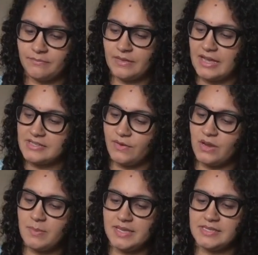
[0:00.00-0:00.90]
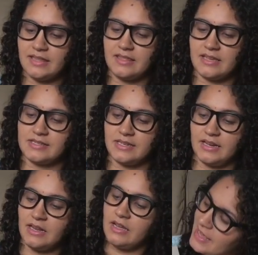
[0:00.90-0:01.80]
It has very basic things in
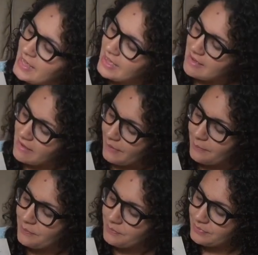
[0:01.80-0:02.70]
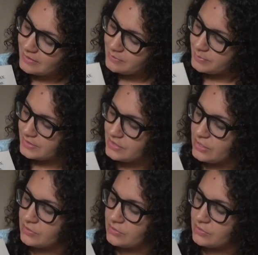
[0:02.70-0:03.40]
it, but